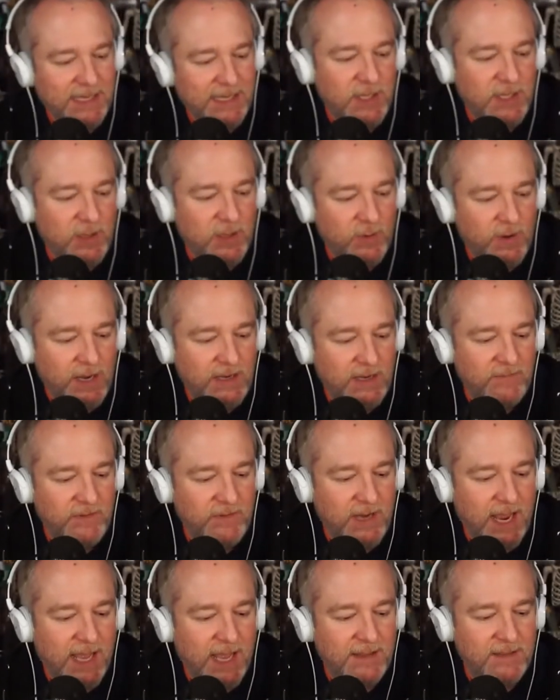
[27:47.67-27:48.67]
tell you,
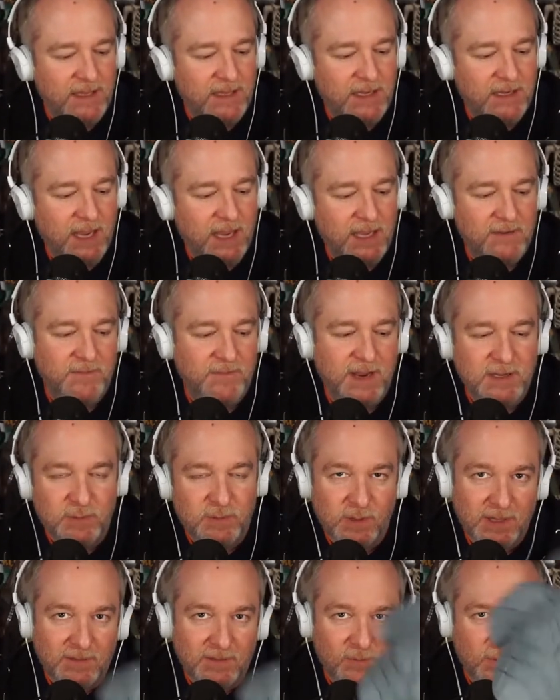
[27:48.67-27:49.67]
even at the kind of
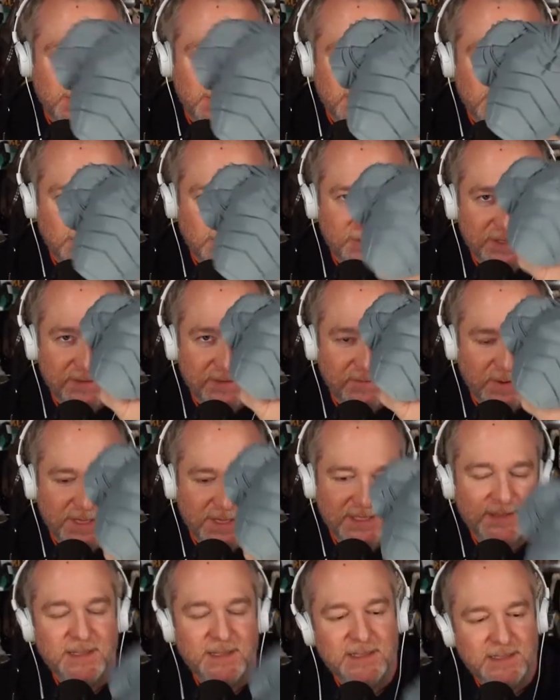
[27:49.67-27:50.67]
entry level resolution of
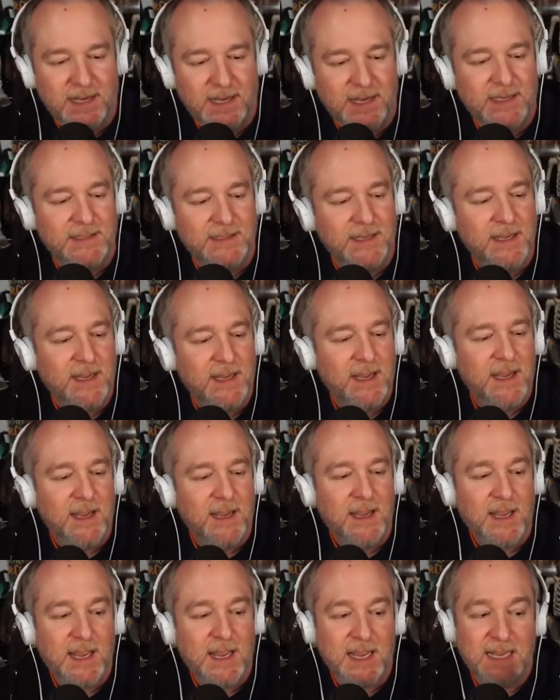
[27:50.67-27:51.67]
resin these days,
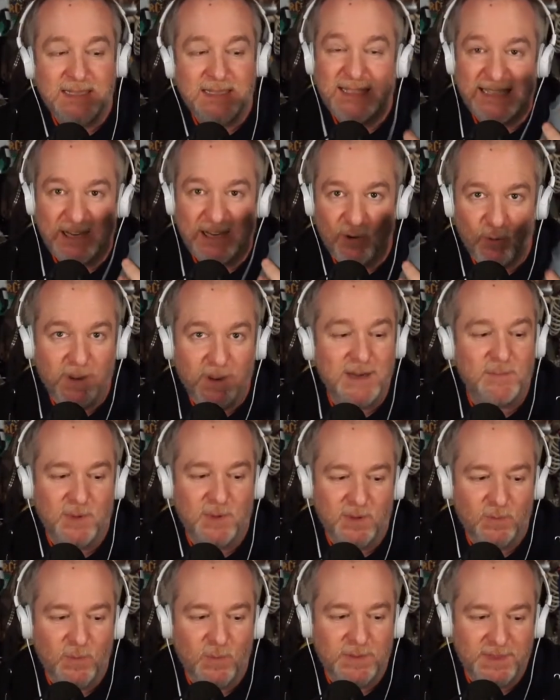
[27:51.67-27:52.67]
it's
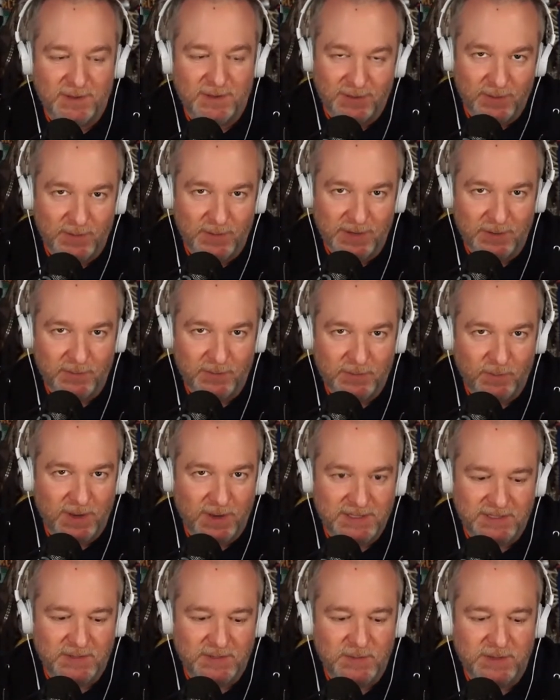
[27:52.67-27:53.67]
incredible what they're doing with
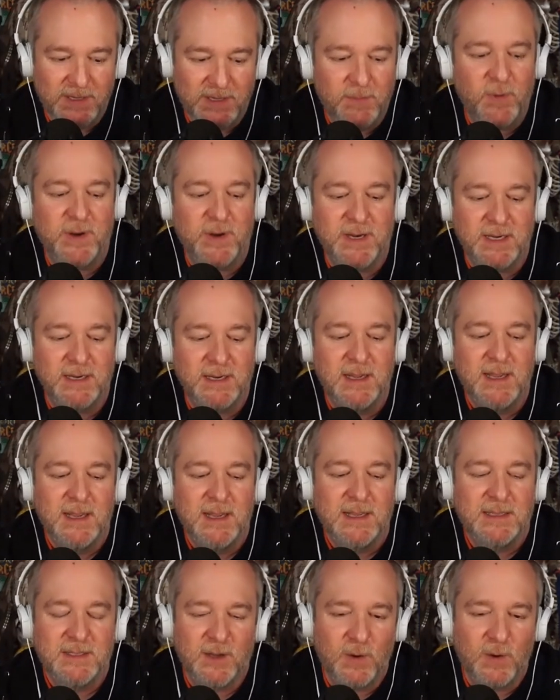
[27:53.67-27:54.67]
resin 3D printing.
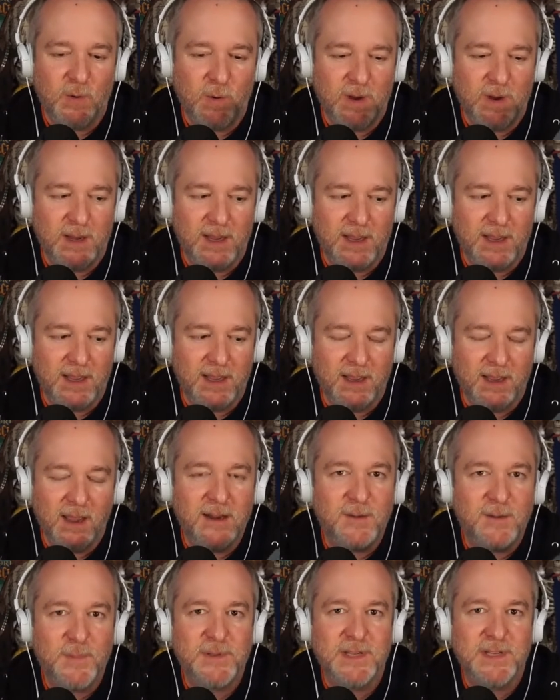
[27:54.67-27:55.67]
So uh,
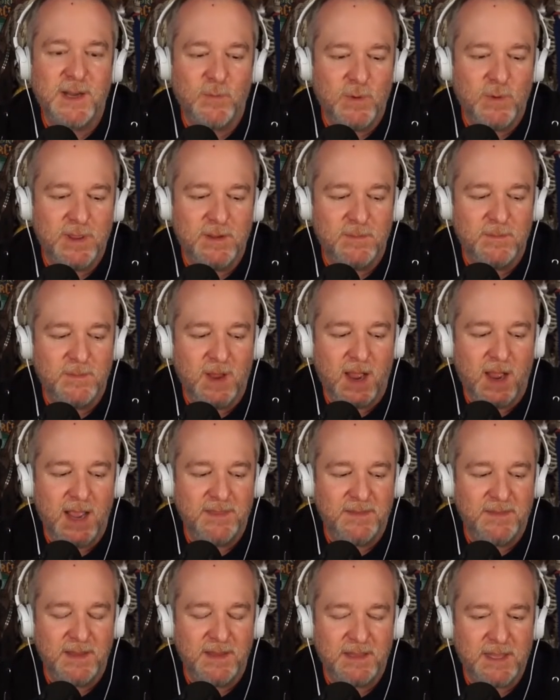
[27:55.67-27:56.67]
100% with him.
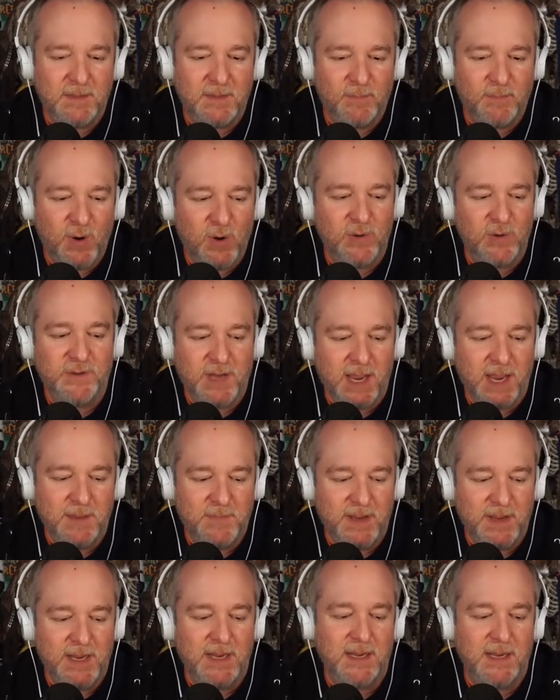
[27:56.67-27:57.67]
I think that
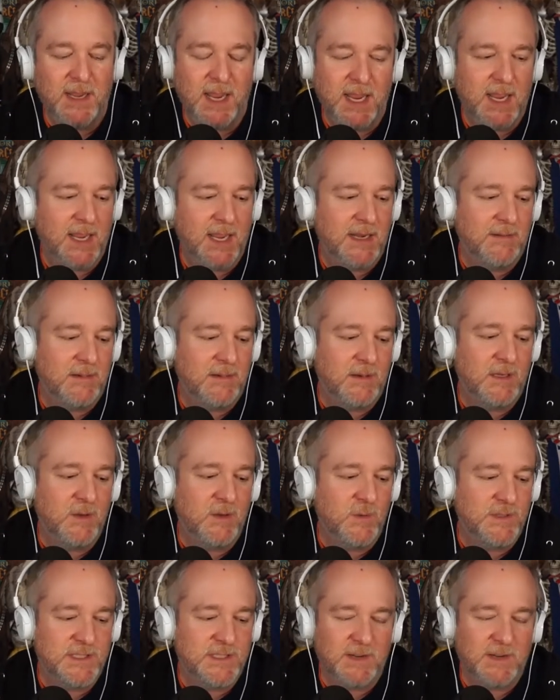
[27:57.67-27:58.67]
prototyping and
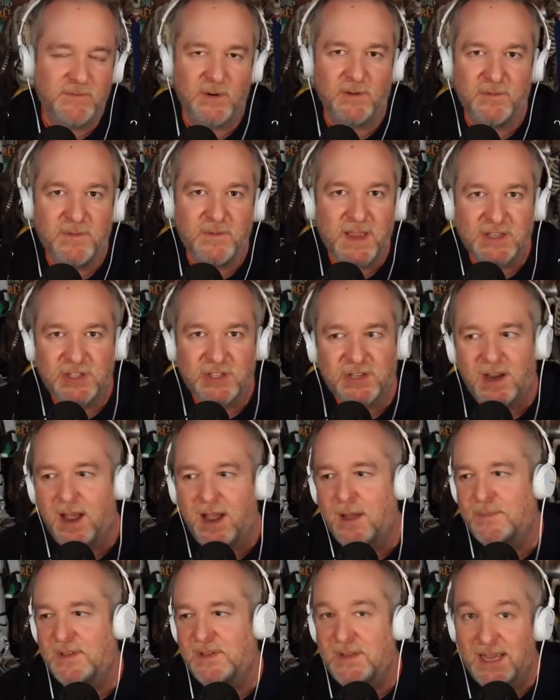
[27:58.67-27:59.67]
doing stuff for effects
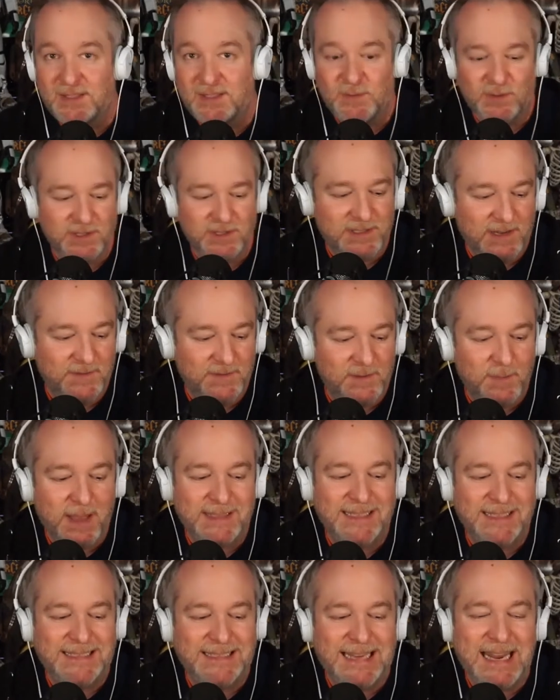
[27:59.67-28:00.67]
shops and that of stuff is
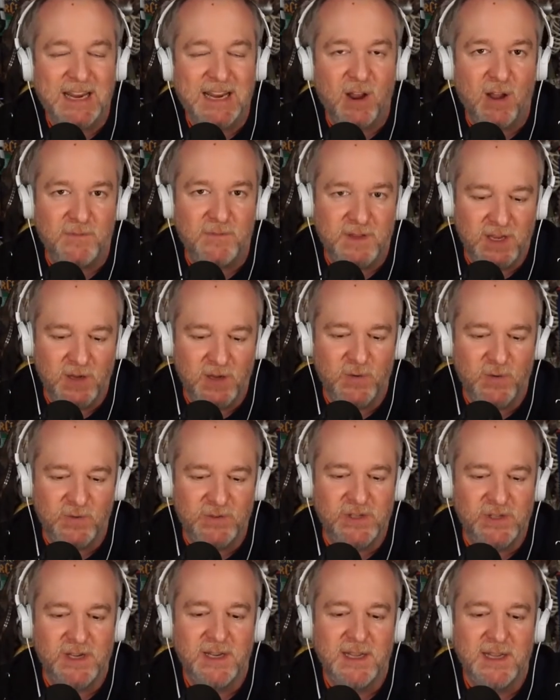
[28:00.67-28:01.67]
about to take off
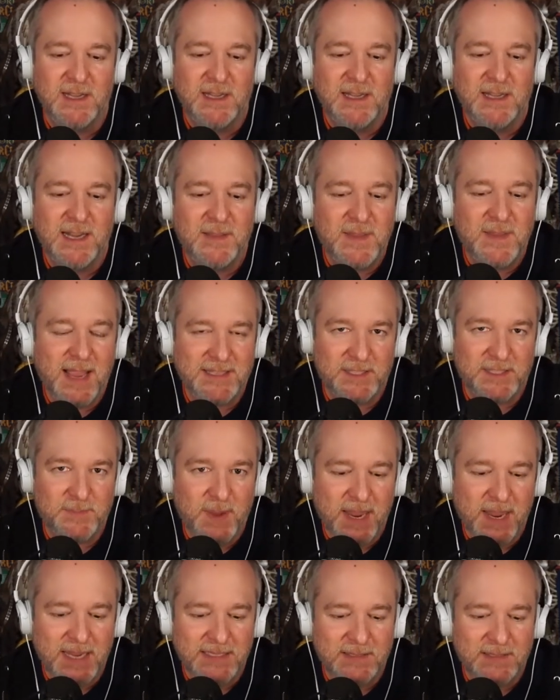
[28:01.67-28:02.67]
huge in that
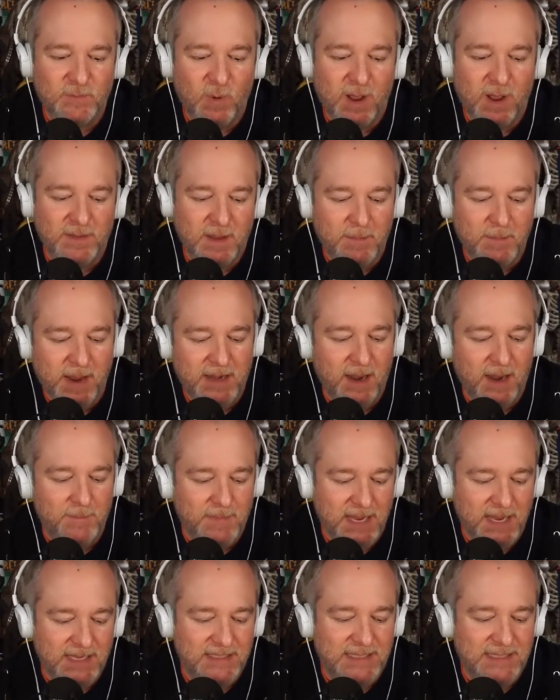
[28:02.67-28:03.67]
space. And while they may
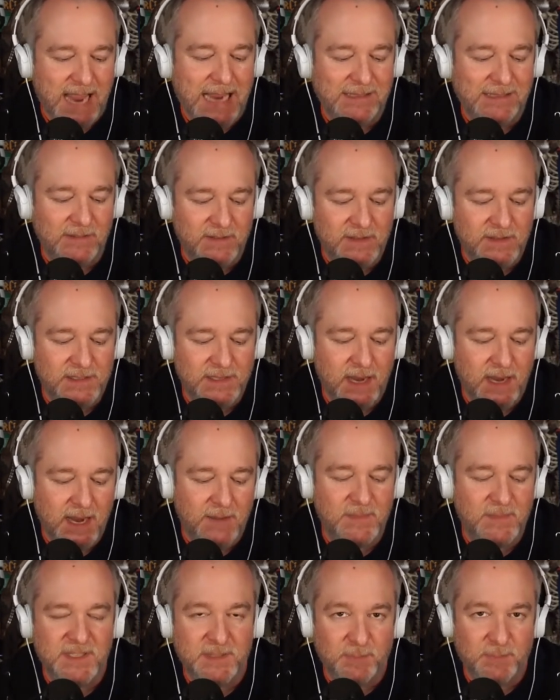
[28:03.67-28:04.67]
not be exactly the
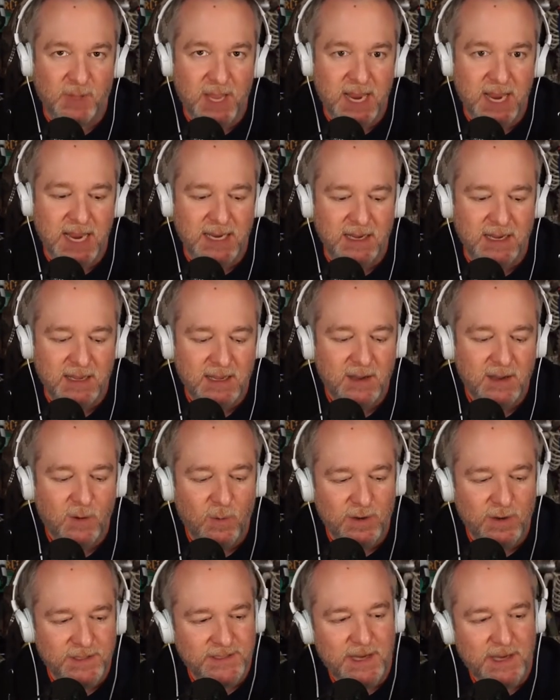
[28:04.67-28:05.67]
same displaying
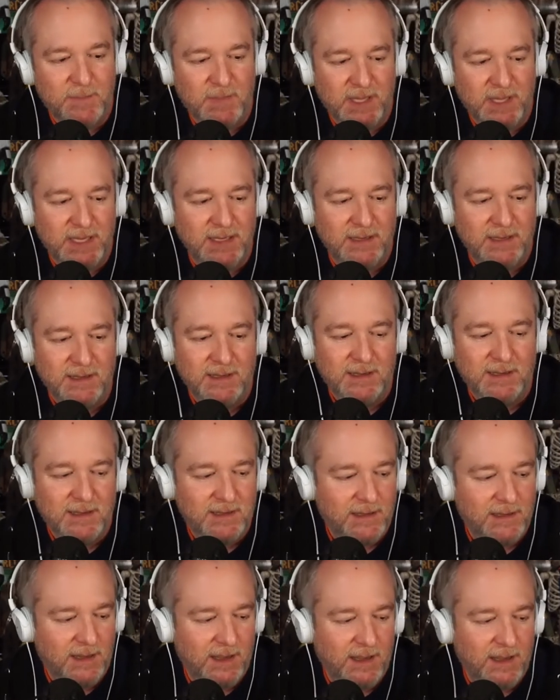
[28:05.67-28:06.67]
or assembling,
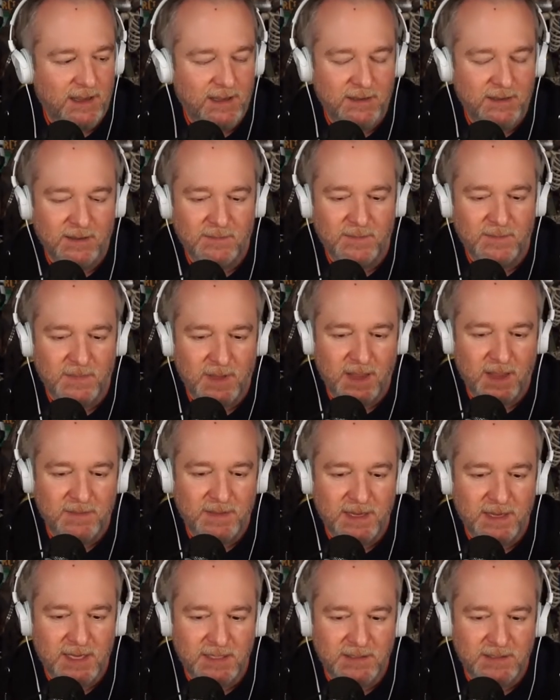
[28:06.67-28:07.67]
uh, I
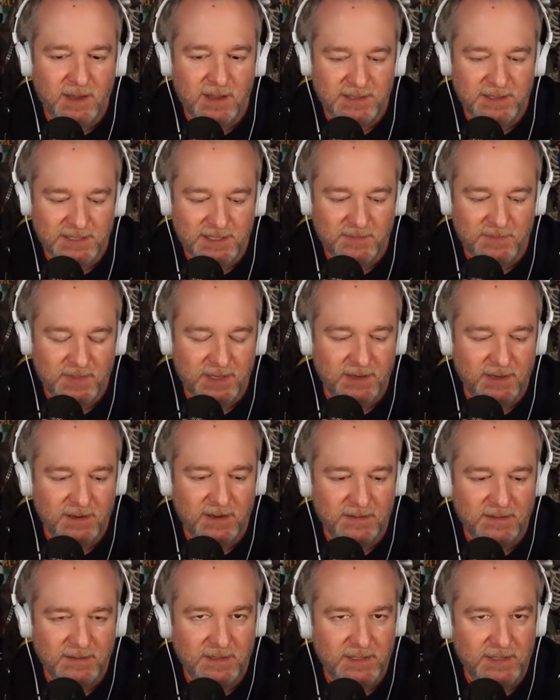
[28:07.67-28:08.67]
think he's onto something
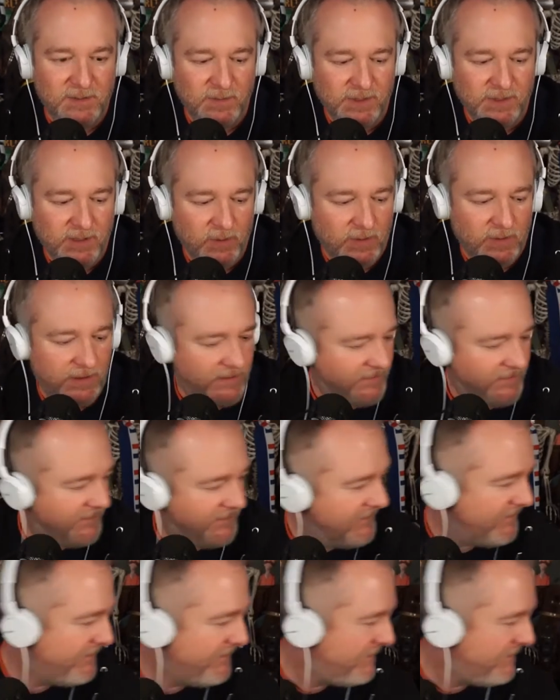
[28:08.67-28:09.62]
here. I think that's really cool.